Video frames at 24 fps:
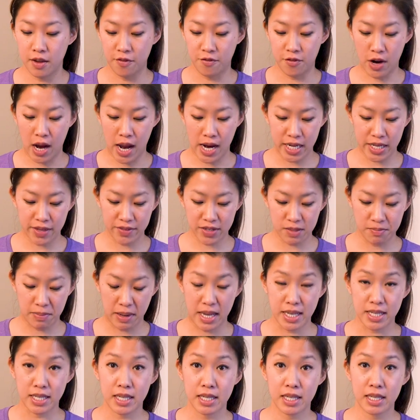Variety of
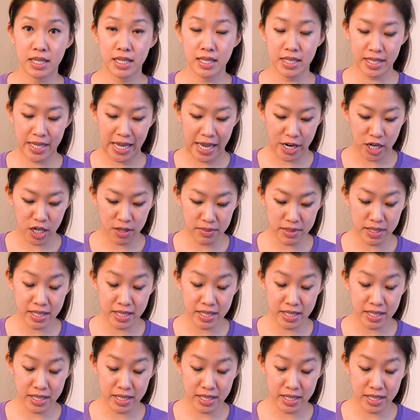spices, garam